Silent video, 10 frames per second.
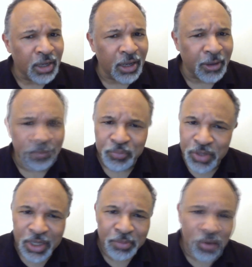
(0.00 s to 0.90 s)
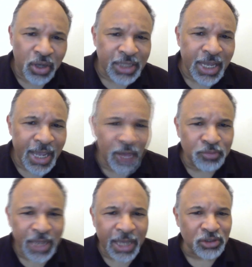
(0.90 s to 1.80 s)
Poitier
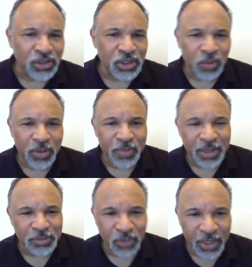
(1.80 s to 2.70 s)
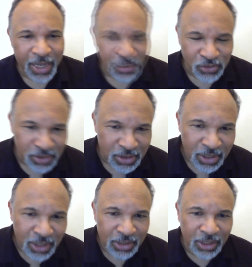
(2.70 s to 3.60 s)
helps actresses win Best Supporting Actress.
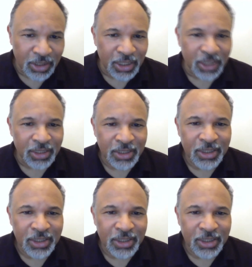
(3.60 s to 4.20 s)
Lilia